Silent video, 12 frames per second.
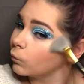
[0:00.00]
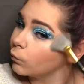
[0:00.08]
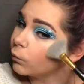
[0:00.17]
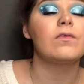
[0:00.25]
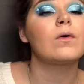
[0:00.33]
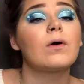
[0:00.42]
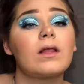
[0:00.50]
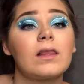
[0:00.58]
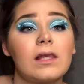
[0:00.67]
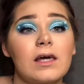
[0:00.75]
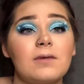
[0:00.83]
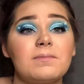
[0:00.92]
For
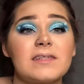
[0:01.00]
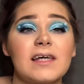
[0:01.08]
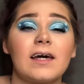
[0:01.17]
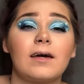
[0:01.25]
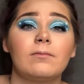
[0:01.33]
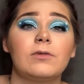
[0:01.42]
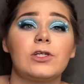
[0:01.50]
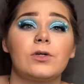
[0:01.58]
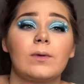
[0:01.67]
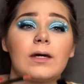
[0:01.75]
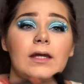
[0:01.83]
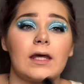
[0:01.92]
lips, I am
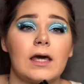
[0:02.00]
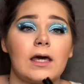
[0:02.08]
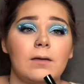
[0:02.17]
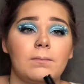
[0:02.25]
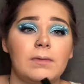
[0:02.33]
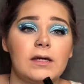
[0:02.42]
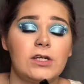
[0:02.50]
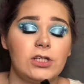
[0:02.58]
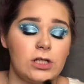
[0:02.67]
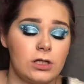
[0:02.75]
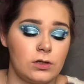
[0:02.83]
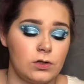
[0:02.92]
doing a
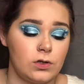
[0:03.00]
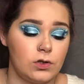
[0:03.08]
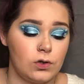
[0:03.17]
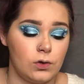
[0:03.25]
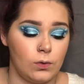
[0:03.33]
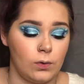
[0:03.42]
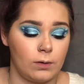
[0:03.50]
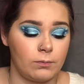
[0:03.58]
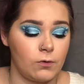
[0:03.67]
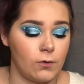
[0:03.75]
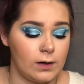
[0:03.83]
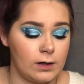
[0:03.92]
peachy nude. I'm
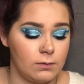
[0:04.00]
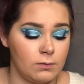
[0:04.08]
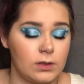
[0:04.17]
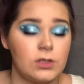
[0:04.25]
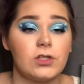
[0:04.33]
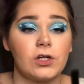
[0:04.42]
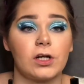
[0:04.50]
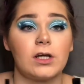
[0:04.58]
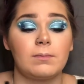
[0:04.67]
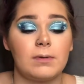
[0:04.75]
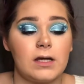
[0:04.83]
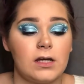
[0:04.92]
going in with Dirty
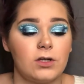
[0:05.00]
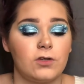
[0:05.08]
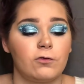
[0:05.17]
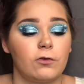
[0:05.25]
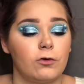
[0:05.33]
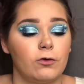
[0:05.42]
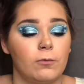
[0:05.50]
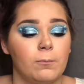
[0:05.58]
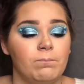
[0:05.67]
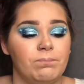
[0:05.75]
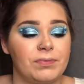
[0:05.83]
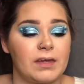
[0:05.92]
Peach from
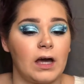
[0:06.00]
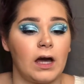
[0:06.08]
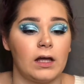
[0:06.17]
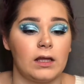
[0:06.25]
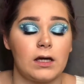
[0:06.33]
Kylie